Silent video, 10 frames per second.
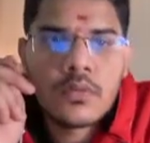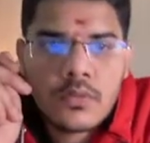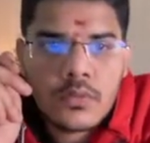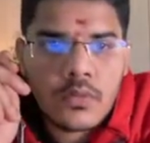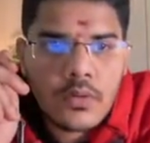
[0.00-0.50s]

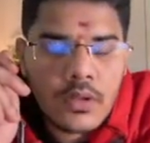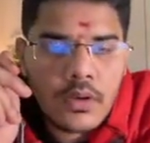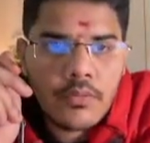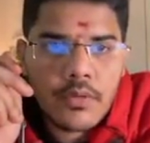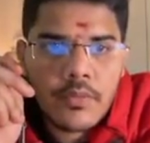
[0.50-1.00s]
Hello
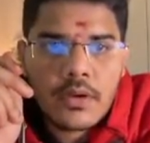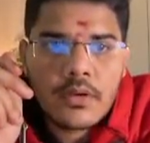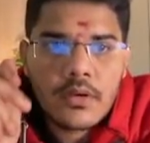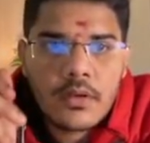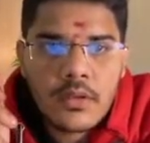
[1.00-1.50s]
everyone.
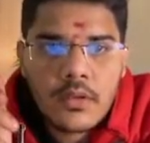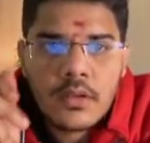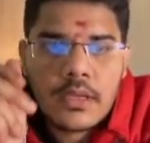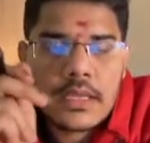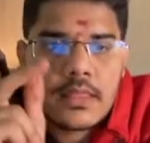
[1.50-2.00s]

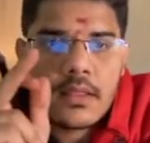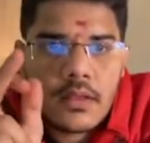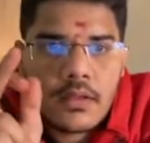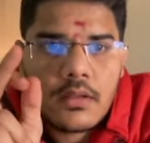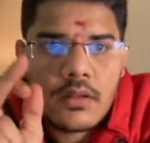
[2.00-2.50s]
In
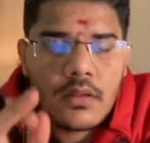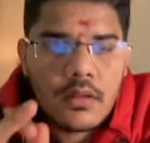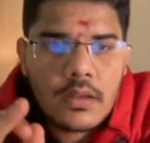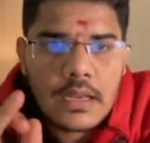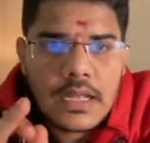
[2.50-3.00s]
the
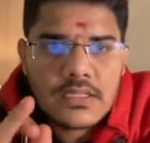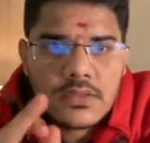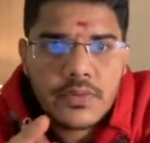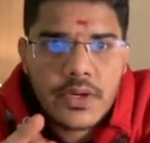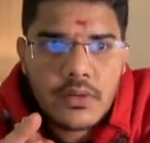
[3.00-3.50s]

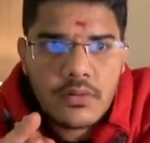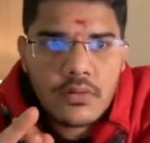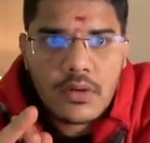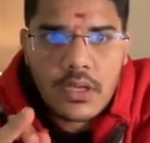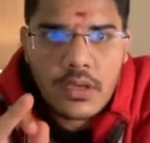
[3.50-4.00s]
last
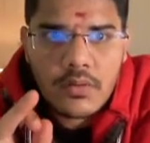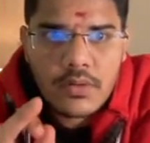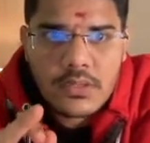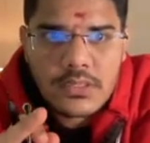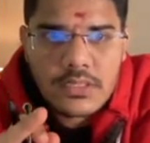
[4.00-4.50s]
video, I
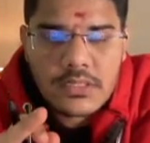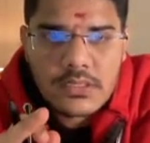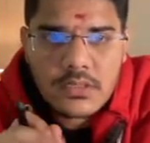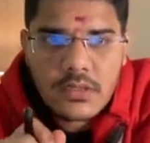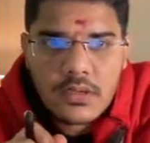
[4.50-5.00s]
have
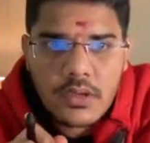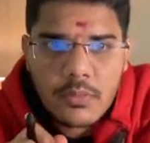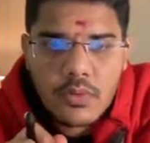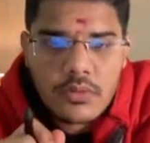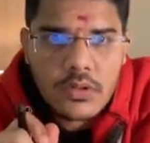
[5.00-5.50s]
discussed
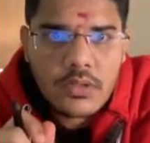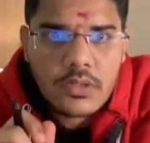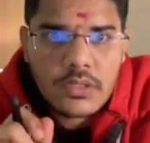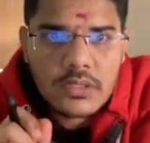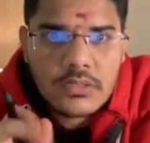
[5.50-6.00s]
about
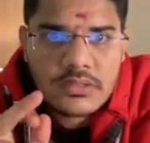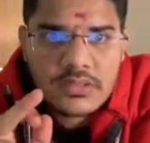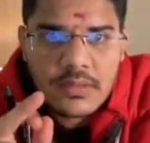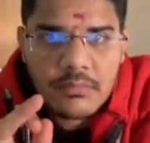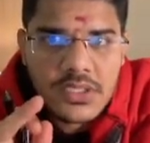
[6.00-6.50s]
this
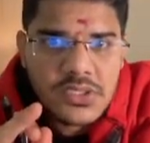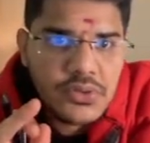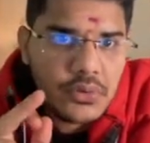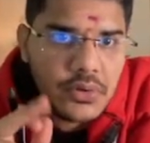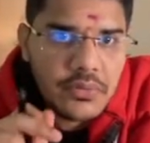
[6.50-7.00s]
submerged
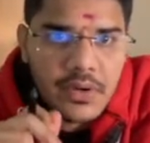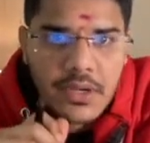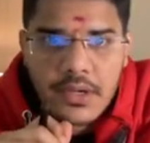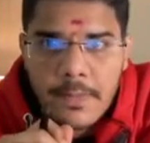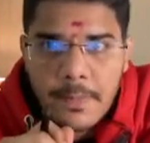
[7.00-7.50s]
unit
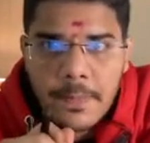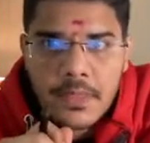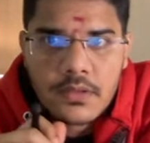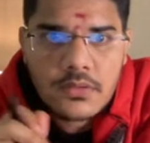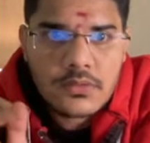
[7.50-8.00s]
weight.
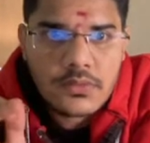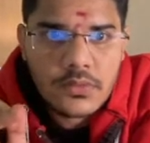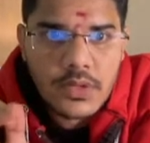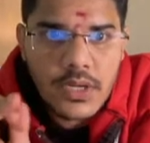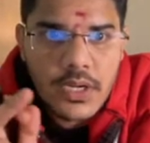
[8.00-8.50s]

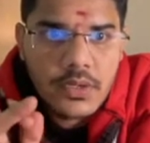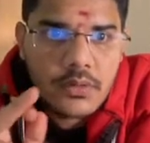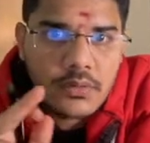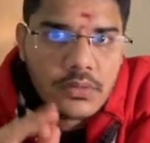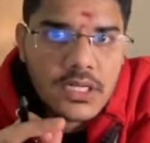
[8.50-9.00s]

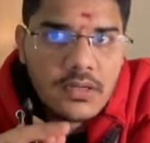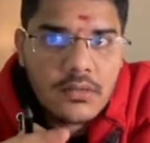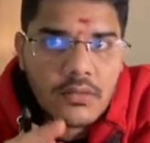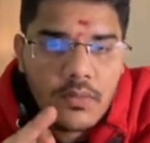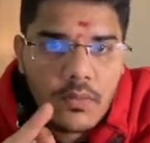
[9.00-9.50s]
Related to that,
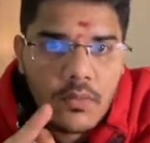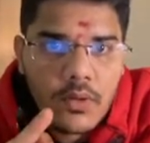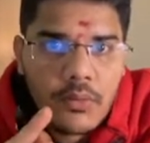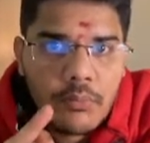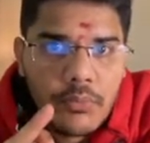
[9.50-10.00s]

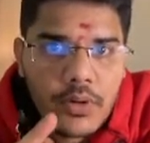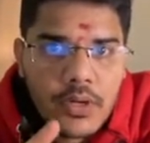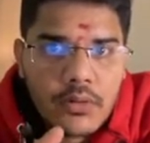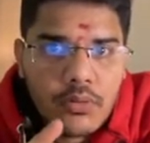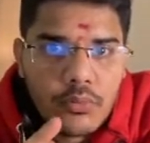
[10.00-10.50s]
one
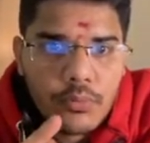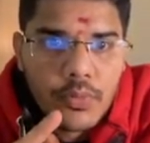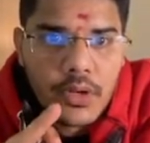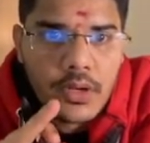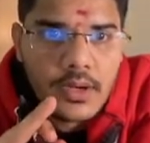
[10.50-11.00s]
important note
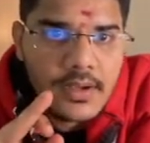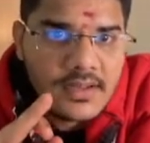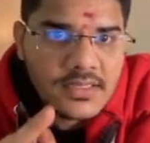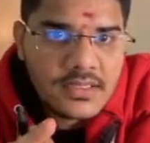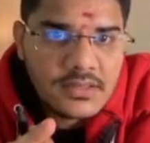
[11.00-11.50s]
point I'll
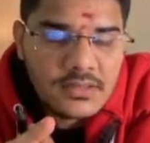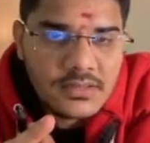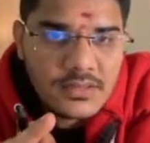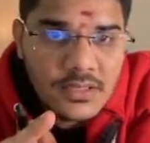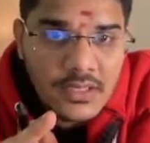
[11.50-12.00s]
discuss,